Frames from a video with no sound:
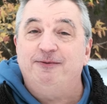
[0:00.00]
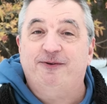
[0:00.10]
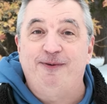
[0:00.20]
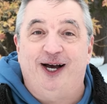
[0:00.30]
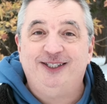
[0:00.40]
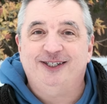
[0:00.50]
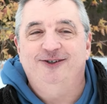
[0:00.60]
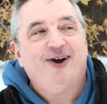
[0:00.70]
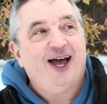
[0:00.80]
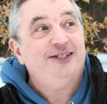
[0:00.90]
comes from
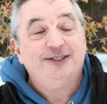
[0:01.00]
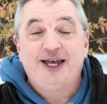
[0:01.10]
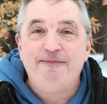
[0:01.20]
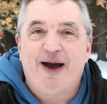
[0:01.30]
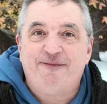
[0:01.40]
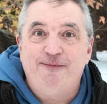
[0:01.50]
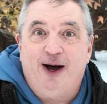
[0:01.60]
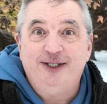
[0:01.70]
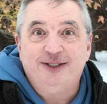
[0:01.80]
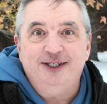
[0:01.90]
Iceland, right? I just came back from
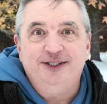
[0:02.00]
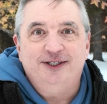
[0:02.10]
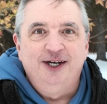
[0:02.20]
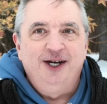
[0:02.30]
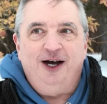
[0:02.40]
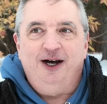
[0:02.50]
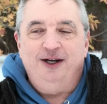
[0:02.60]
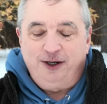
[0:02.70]
Iceland a